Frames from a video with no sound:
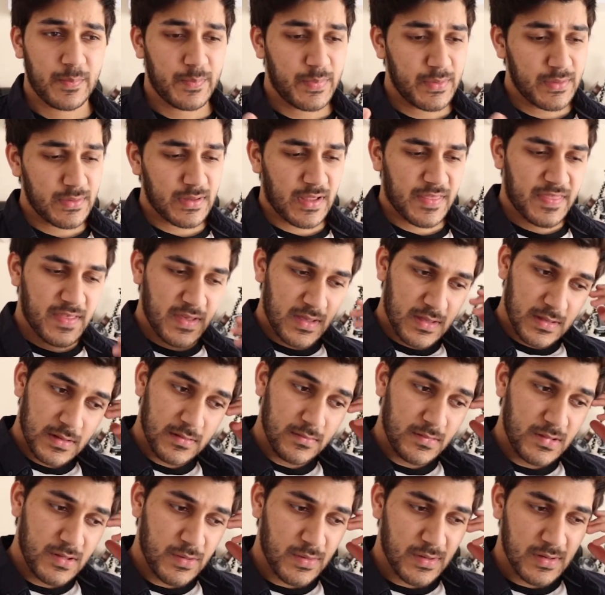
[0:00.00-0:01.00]
But I think,
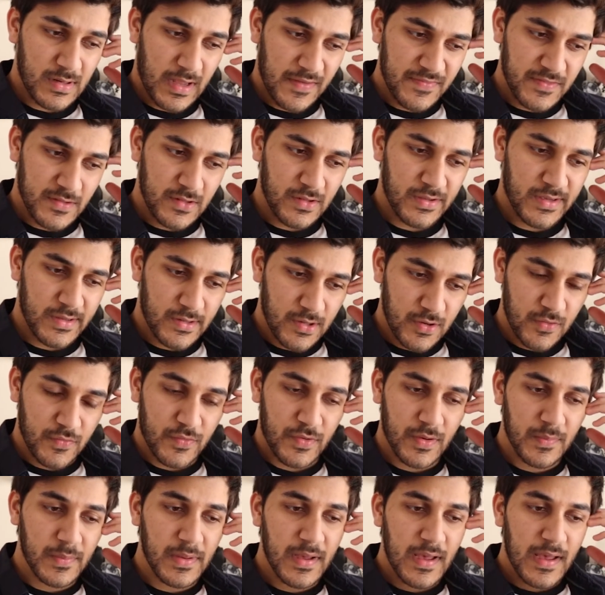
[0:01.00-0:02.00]
you know, after looking
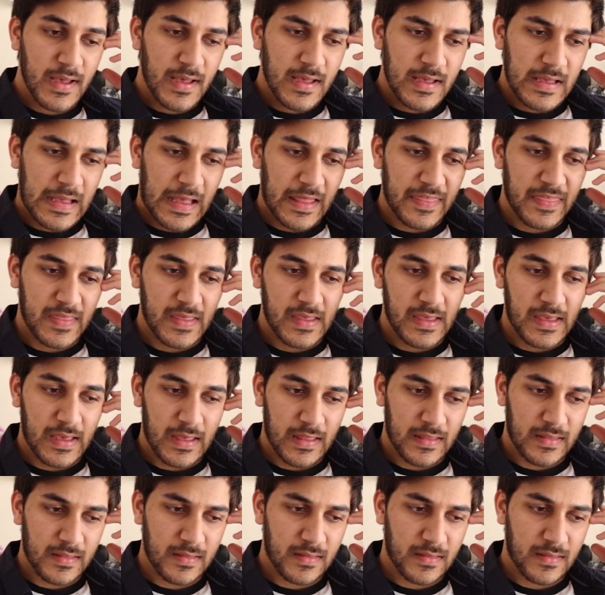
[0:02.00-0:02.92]
over them, I think